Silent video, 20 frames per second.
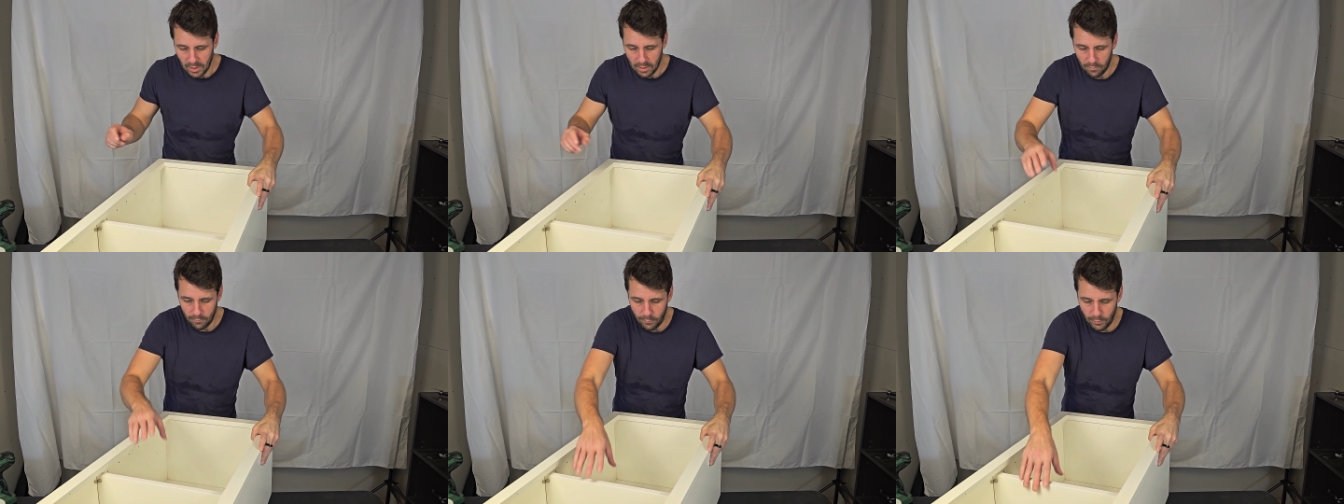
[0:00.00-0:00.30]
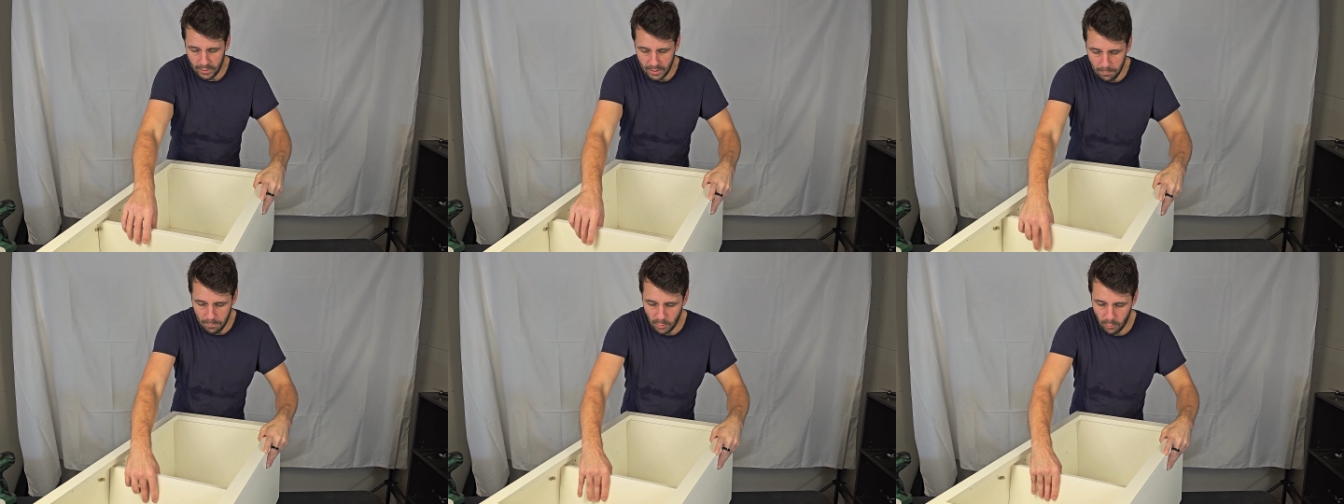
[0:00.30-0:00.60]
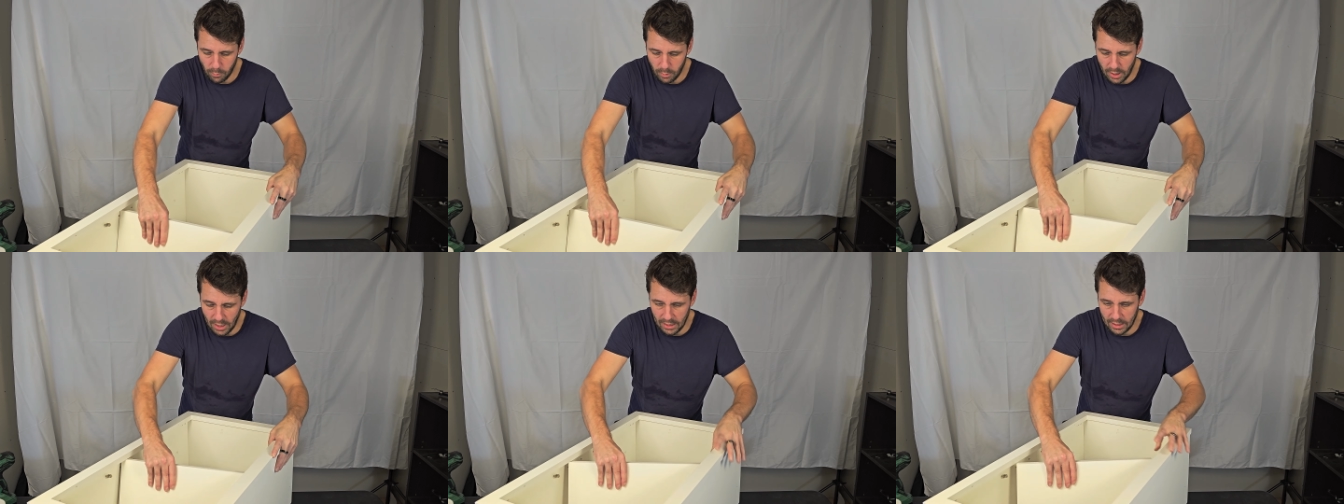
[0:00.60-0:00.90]
Frickin', but
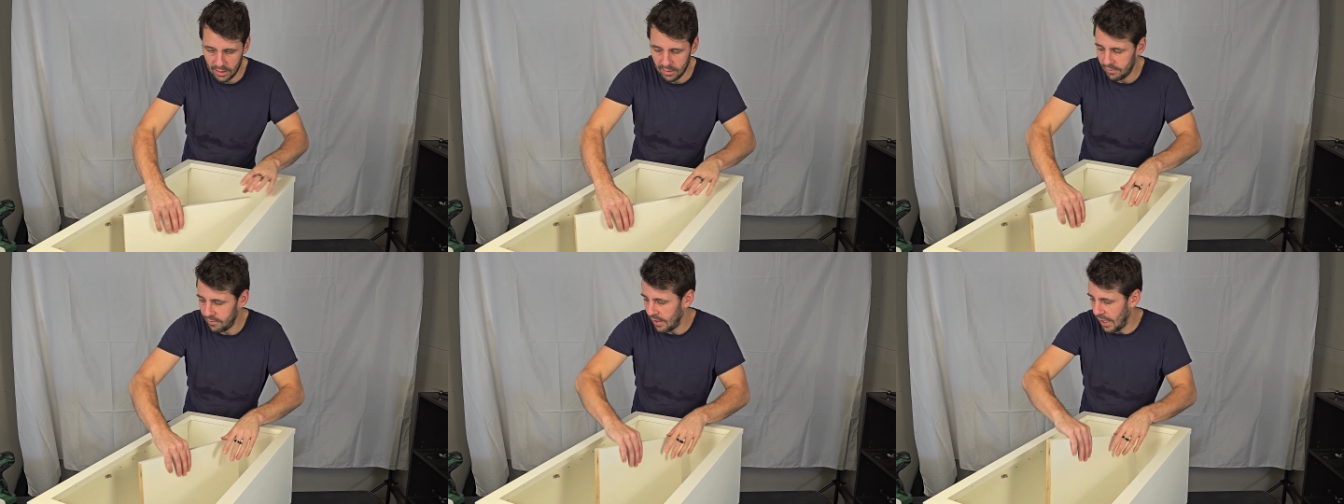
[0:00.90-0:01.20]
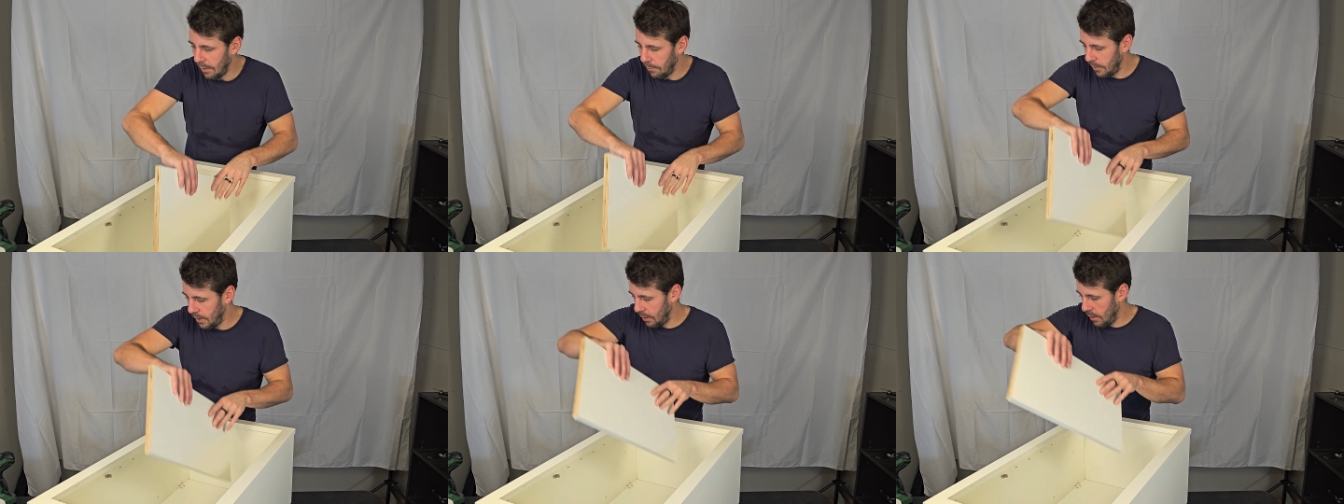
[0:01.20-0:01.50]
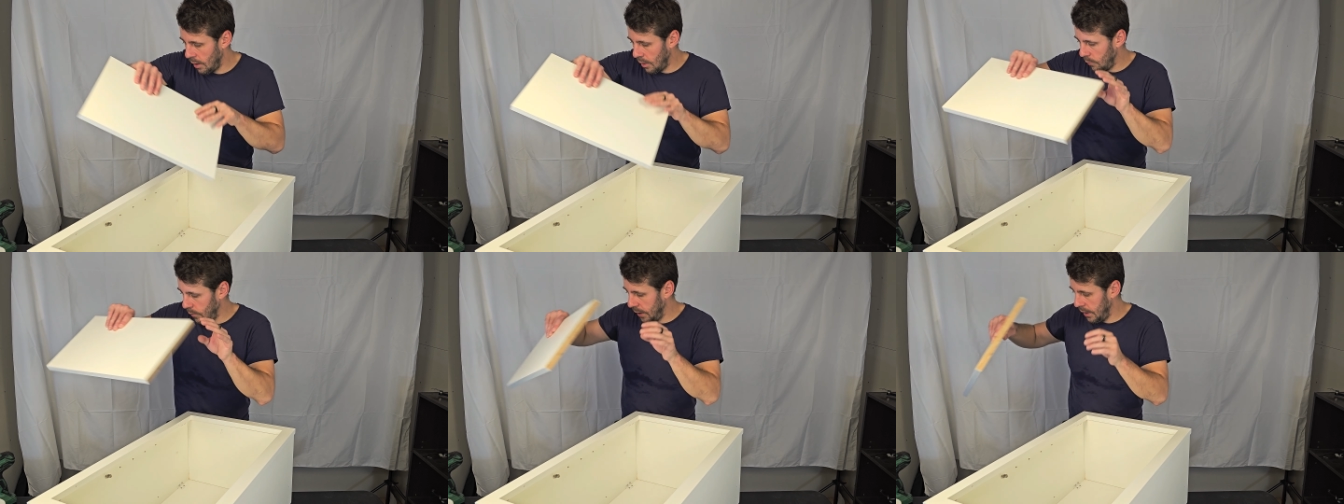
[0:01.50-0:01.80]
we're not gonna stop there,
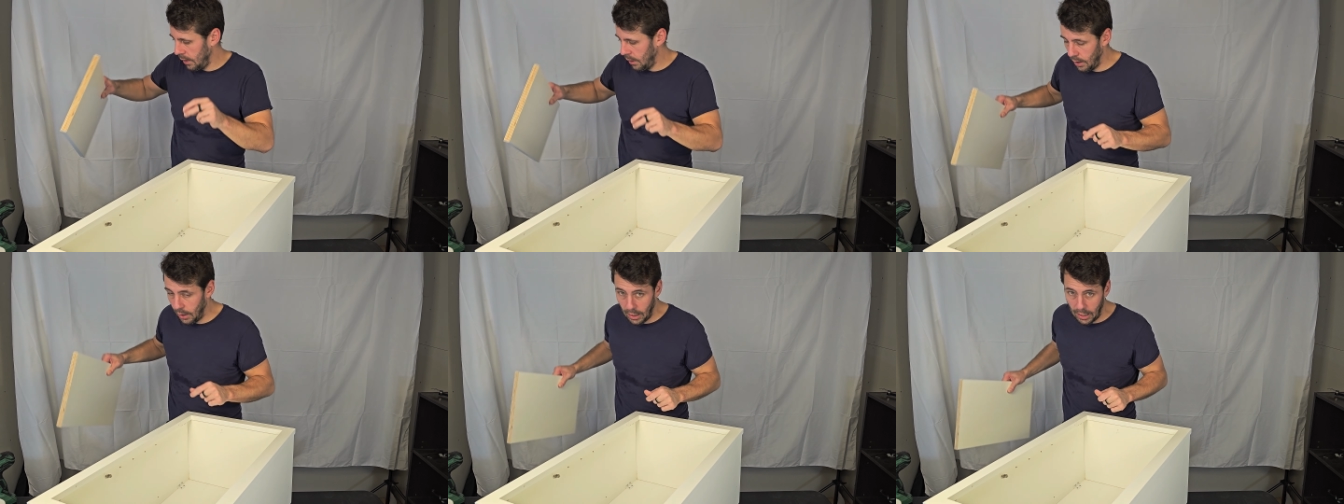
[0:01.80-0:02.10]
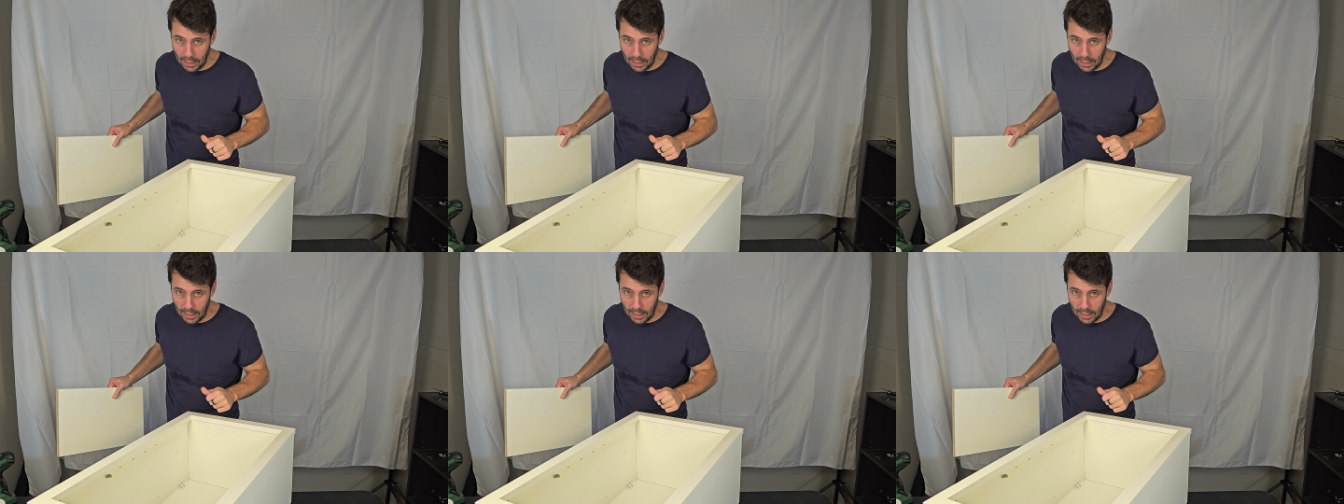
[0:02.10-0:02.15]
are we?